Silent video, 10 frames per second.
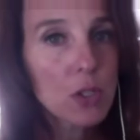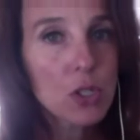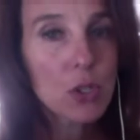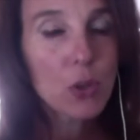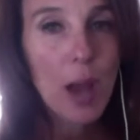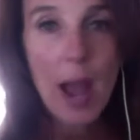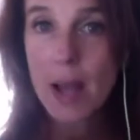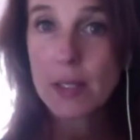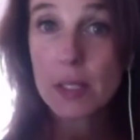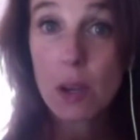to
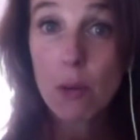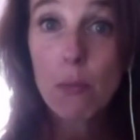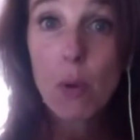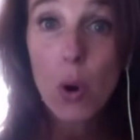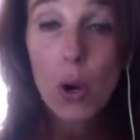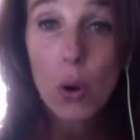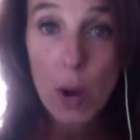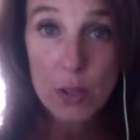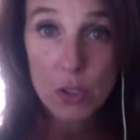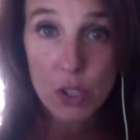ask more
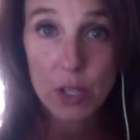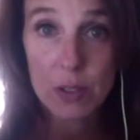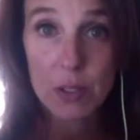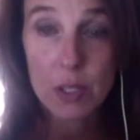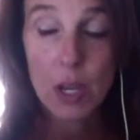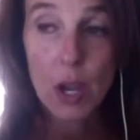questions